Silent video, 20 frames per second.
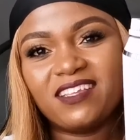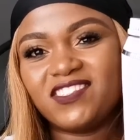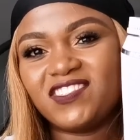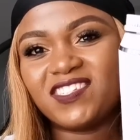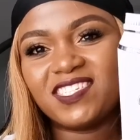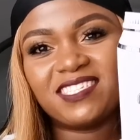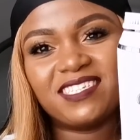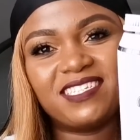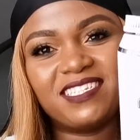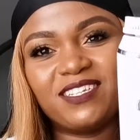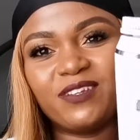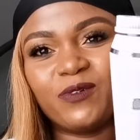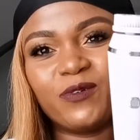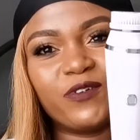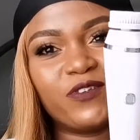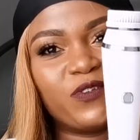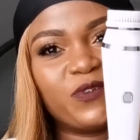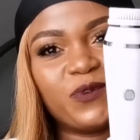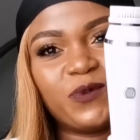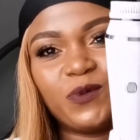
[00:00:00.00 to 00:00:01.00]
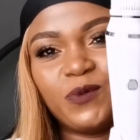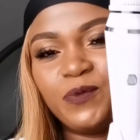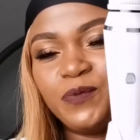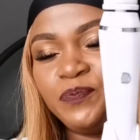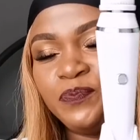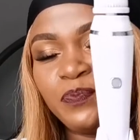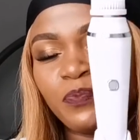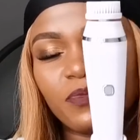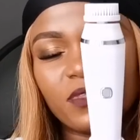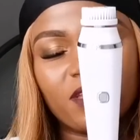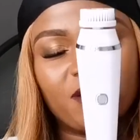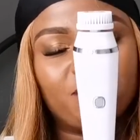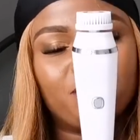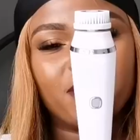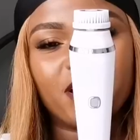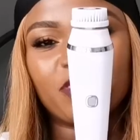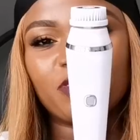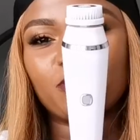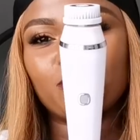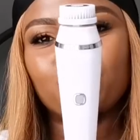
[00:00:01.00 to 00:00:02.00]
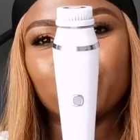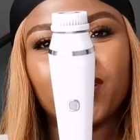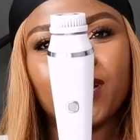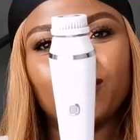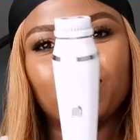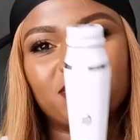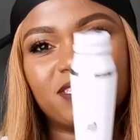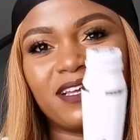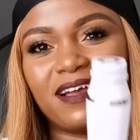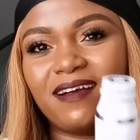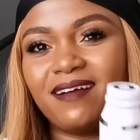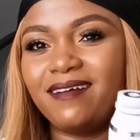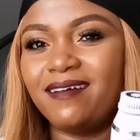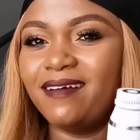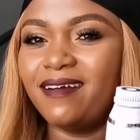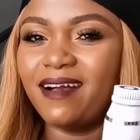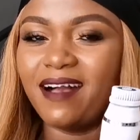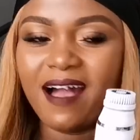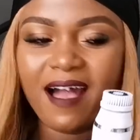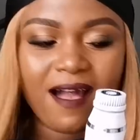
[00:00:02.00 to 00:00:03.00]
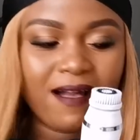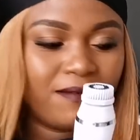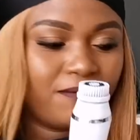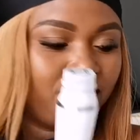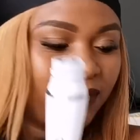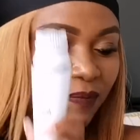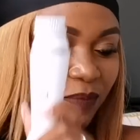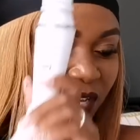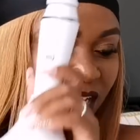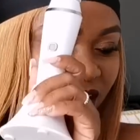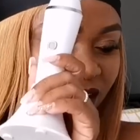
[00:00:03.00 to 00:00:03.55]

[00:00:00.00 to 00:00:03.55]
Just sitting on your bathroom counter. Baby